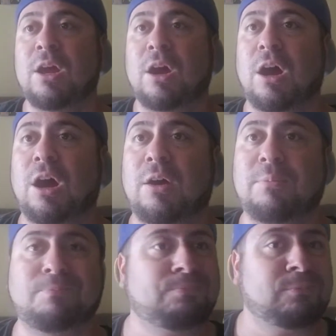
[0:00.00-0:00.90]

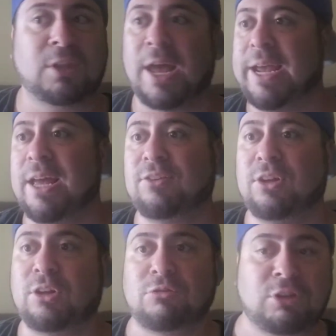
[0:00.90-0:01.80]
I
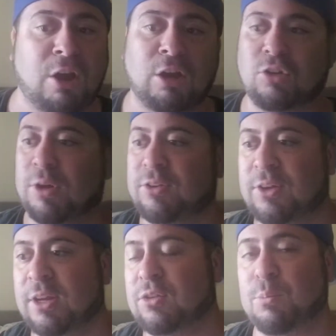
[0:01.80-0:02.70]
guess,
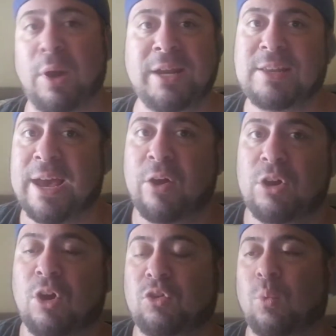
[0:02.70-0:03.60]
characteristics, breakdown,
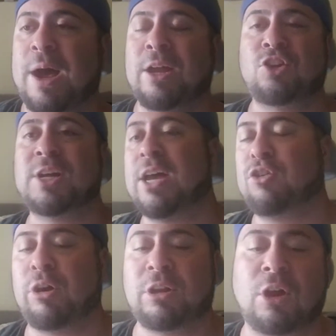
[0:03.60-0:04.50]
notes wise. You guys
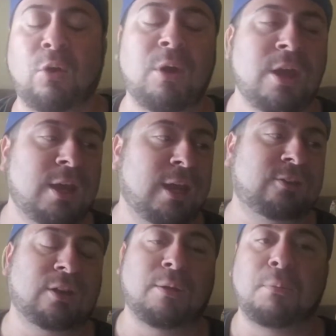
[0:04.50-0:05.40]
already know
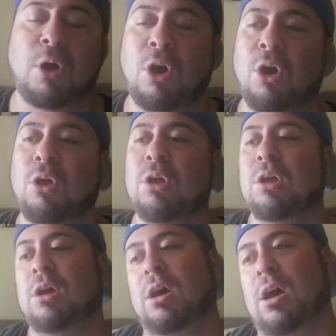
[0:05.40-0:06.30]
it's a Lamal,
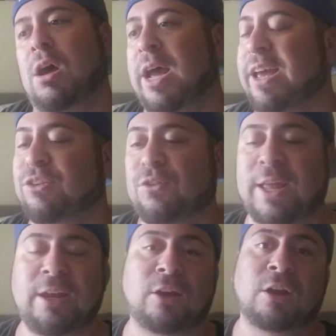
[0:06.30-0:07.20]
I guess,
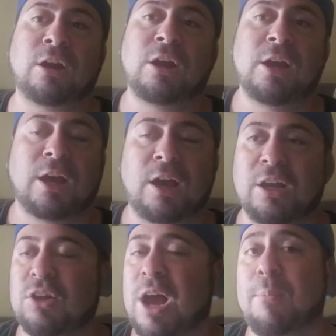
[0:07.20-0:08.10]
flanker.
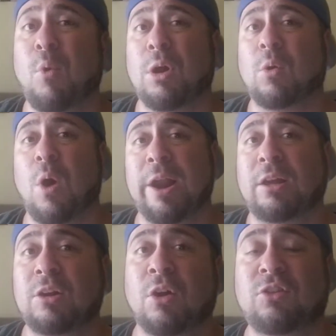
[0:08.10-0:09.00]
You got more
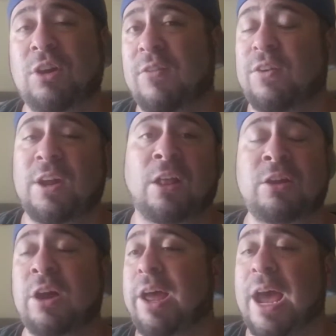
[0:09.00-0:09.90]
aquatic notes, you got vanilla,
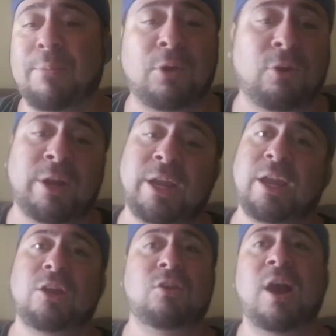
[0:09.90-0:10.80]
you got
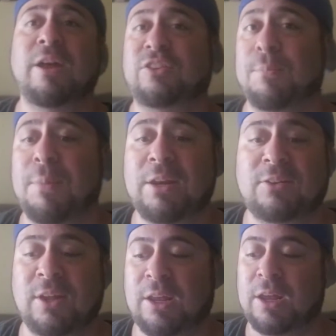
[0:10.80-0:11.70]
ambergris, you got some
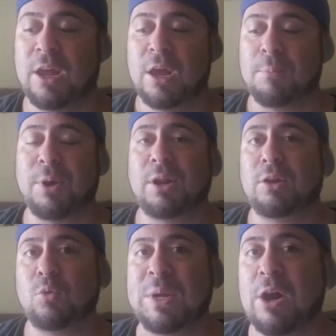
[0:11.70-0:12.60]
mint in it,
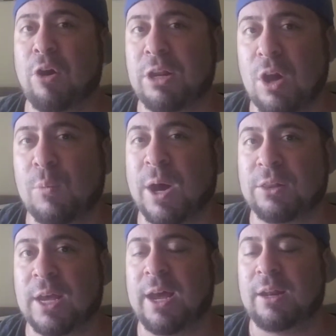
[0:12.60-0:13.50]
but we already know
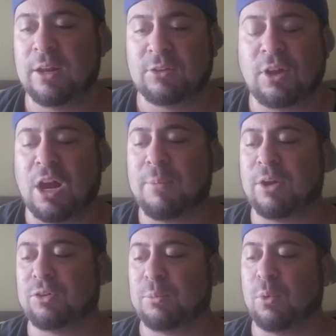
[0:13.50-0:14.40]
about that. Let's talk
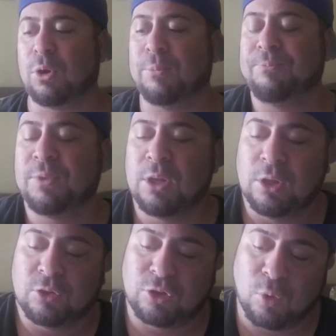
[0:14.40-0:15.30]
about some more.
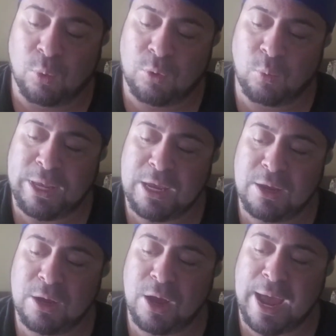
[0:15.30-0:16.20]
So when
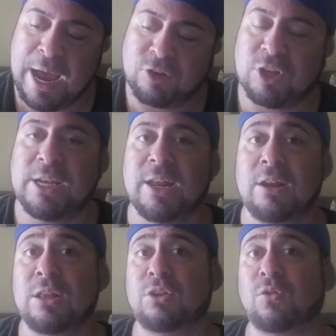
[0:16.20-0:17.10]
we actually get
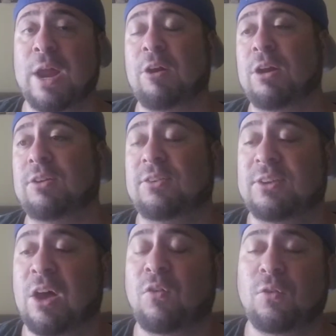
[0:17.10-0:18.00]
into this fragrance
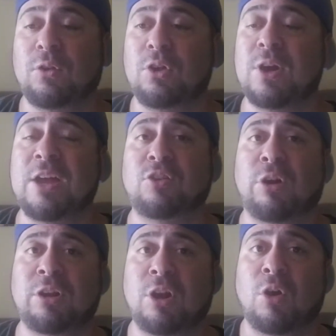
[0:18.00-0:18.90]
itself, you guys
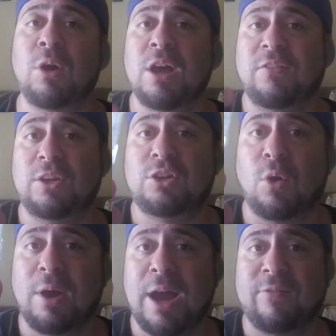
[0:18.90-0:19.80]
already know if you
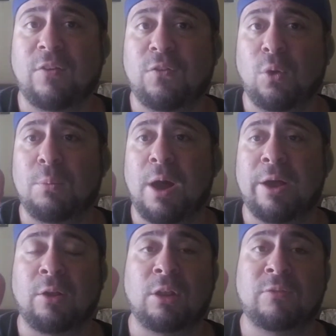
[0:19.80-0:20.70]
don't have the full
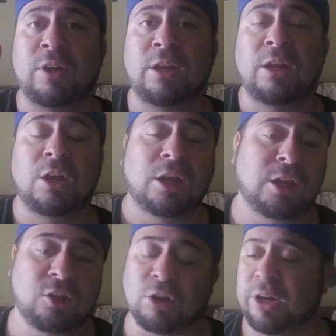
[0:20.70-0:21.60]
bottle of it,
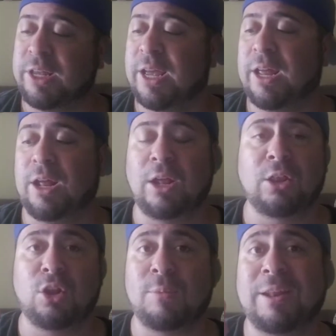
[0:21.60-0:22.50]
you're gonna get a
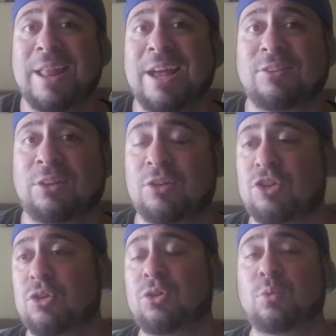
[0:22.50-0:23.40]
little bit less on the
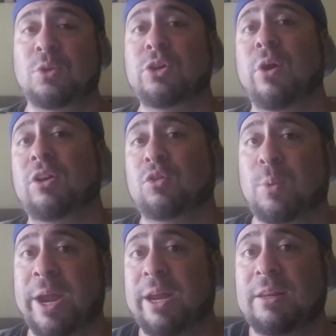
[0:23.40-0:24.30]
juice when you go ahead and
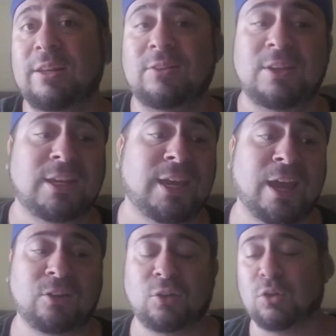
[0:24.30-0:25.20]
spray it in these
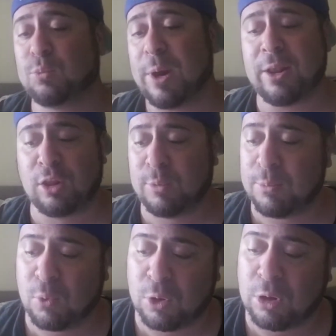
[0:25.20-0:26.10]
decants. So spray it a little bit
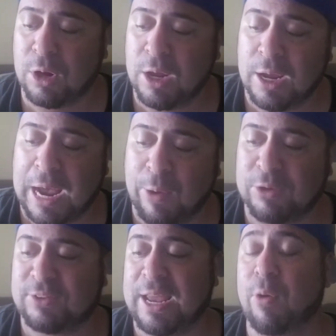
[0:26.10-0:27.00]
more. I
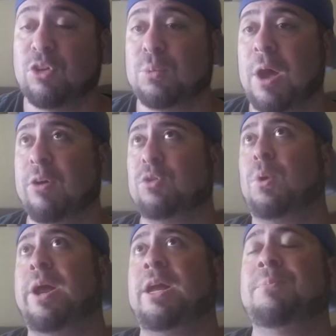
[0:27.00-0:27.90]
would say I was
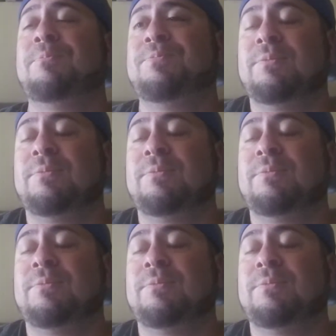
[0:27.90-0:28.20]
spraying,